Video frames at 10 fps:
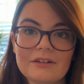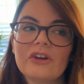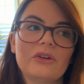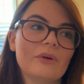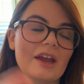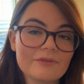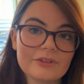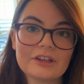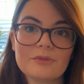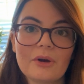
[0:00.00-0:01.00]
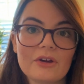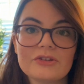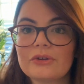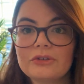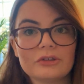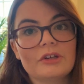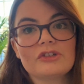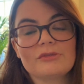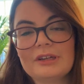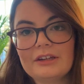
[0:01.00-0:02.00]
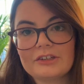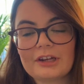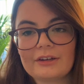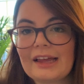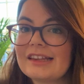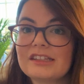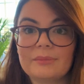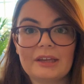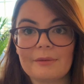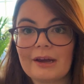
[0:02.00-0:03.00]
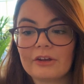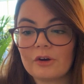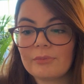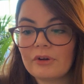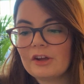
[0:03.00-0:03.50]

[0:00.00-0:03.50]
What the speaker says: Not everything you post on your social media channel has to be about your blog.